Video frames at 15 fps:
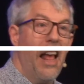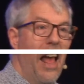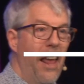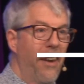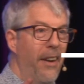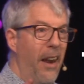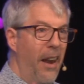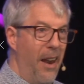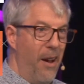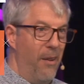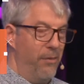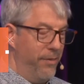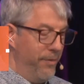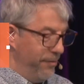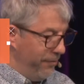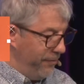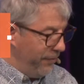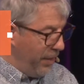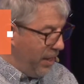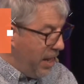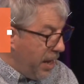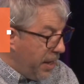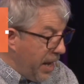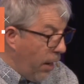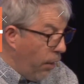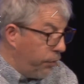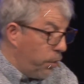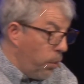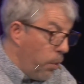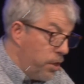and Love. Now,
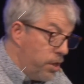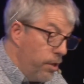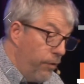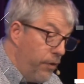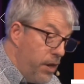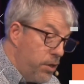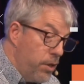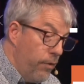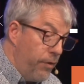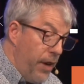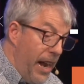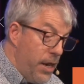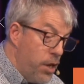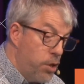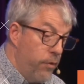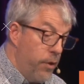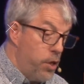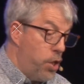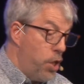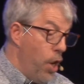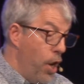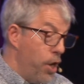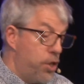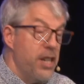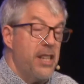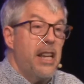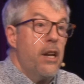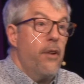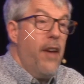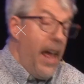of course, the vision and values of a church,
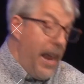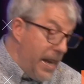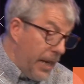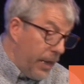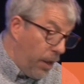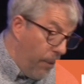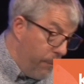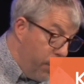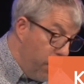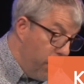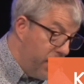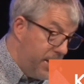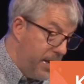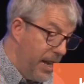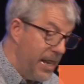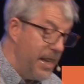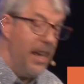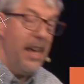indeed of any community,